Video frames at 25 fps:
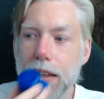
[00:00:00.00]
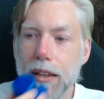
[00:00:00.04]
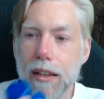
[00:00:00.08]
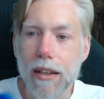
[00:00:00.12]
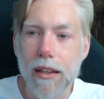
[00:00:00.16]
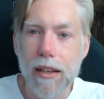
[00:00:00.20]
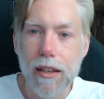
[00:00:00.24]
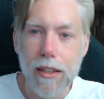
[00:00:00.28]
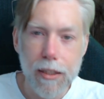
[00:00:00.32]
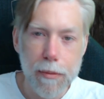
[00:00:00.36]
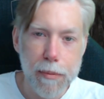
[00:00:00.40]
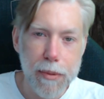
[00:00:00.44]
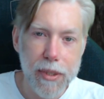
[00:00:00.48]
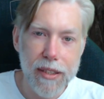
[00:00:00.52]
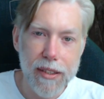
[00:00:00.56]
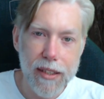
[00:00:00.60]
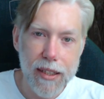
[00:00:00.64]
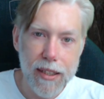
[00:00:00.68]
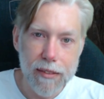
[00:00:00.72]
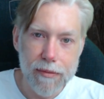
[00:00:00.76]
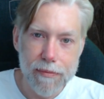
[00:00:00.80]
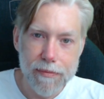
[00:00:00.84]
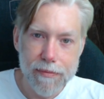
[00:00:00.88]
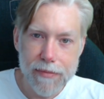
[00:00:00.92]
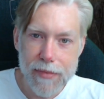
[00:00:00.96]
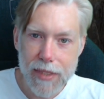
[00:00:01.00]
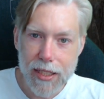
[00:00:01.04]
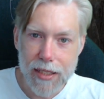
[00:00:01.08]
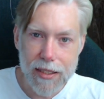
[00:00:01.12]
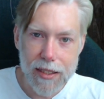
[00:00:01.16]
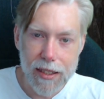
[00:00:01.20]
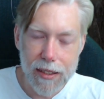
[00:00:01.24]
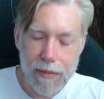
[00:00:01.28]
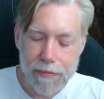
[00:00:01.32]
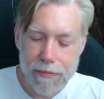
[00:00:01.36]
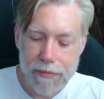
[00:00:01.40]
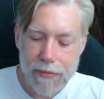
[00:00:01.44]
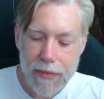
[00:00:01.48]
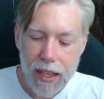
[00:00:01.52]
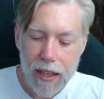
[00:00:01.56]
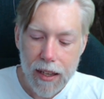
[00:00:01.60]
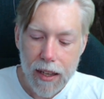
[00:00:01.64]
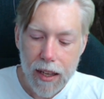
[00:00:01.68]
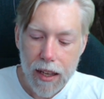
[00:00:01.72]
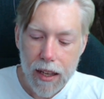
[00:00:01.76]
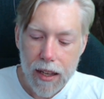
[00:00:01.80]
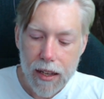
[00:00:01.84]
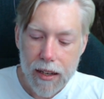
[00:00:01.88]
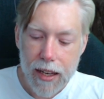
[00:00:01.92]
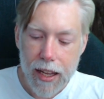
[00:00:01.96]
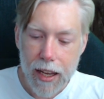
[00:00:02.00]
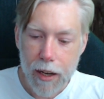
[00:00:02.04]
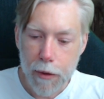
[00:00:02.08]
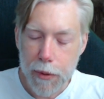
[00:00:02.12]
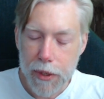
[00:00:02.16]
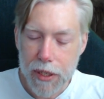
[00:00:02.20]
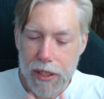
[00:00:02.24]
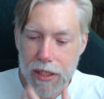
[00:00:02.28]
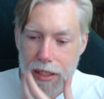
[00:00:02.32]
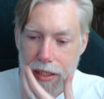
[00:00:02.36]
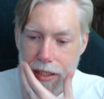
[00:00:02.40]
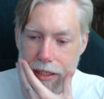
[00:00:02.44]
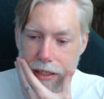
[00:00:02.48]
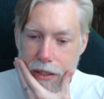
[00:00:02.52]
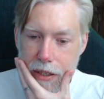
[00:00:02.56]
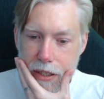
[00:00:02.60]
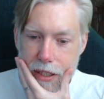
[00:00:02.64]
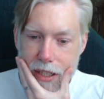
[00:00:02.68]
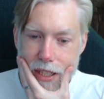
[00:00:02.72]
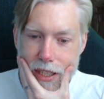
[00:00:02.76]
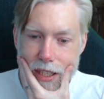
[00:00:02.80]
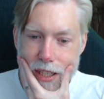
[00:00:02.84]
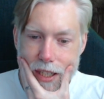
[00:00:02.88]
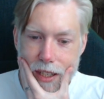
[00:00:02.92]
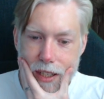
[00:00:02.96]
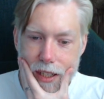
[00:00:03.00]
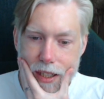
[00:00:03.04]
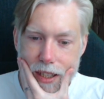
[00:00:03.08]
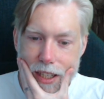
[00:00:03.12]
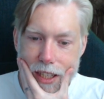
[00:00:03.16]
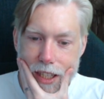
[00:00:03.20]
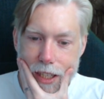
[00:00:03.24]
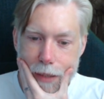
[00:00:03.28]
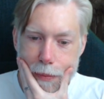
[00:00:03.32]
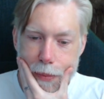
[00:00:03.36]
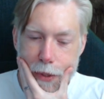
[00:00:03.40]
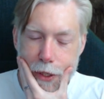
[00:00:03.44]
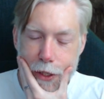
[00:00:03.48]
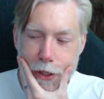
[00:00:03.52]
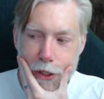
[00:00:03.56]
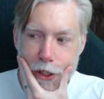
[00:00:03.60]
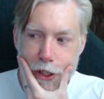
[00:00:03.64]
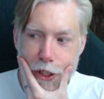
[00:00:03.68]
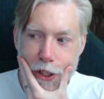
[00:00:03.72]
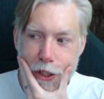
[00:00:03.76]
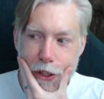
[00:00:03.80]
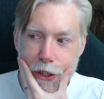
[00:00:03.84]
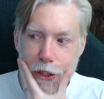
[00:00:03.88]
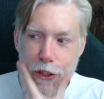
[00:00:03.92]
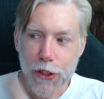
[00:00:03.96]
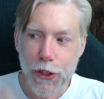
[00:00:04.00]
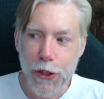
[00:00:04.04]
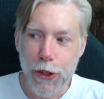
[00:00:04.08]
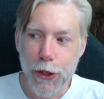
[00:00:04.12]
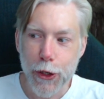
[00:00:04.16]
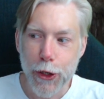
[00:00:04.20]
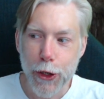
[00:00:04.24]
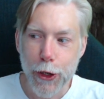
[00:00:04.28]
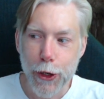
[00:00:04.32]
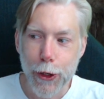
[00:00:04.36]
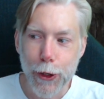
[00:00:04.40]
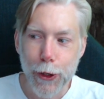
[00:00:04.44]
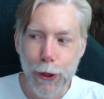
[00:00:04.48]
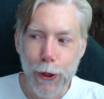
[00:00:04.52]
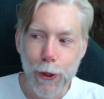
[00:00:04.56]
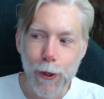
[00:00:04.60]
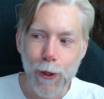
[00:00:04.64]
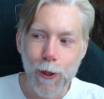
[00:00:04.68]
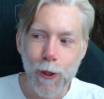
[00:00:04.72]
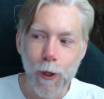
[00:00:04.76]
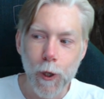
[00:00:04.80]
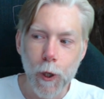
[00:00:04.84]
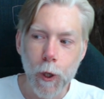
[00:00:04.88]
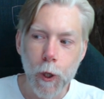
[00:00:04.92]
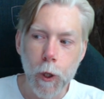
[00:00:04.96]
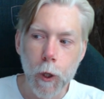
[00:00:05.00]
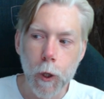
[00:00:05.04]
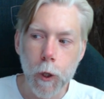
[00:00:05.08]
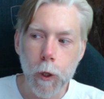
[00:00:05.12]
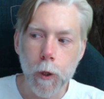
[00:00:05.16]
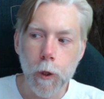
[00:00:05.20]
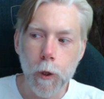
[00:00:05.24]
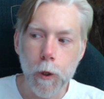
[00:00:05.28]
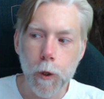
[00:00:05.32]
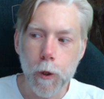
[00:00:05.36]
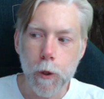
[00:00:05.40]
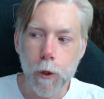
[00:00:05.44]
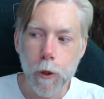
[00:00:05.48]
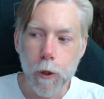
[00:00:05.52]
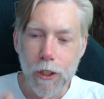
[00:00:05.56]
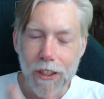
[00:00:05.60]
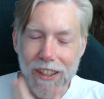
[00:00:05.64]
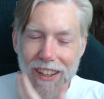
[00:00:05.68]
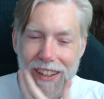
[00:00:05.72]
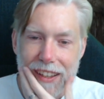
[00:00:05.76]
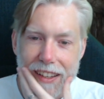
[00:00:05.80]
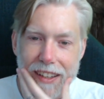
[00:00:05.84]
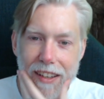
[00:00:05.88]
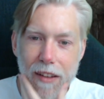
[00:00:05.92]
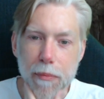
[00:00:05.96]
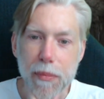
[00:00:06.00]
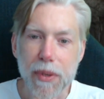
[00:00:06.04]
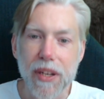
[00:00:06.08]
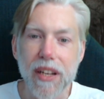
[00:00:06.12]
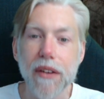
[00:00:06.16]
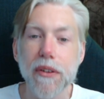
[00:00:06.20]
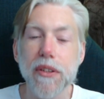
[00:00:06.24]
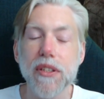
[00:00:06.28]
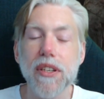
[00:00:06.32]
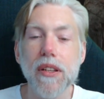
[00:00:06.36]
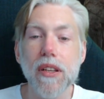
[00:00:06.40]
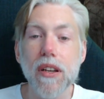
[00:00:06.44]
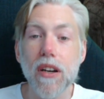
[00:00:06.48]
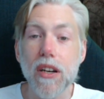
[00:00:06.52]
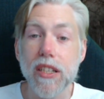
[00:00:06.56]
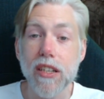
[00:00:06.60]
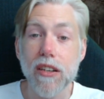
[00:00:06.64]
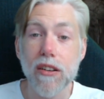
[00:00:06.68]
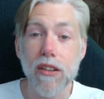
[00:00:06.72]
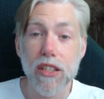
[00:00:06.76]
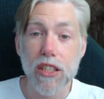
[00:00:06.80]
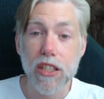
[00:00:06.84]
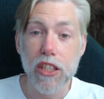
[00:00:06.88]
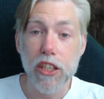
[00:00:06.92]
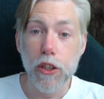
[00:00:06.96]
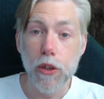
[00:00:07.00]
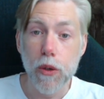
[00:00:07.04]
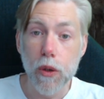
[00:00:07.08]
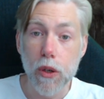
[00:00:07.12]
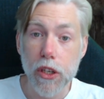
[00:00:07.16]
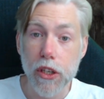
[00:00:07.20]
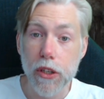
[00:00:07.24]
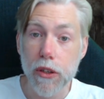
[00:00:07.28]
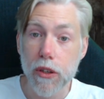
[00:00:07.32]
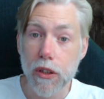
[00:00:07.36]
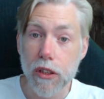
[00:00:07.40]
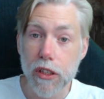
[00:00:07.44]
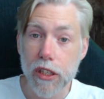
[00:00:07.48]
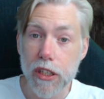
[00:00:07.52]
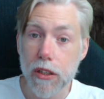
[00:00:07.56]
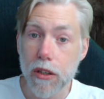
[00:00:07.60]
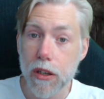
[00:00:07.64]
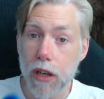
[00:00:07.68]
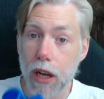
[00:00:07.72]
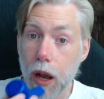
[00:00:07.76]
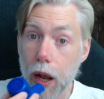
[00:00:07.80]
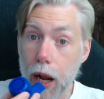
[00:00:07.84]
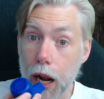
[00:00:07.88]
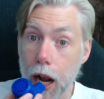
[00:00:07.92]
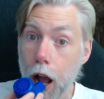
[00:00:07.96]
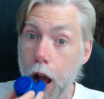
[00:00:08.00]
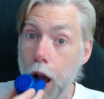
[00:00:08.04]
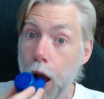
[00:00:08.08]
and you breathe out. That's it. Now what you need to do is you need to keep your cheeks clenched. But no, so the idea is that you're not going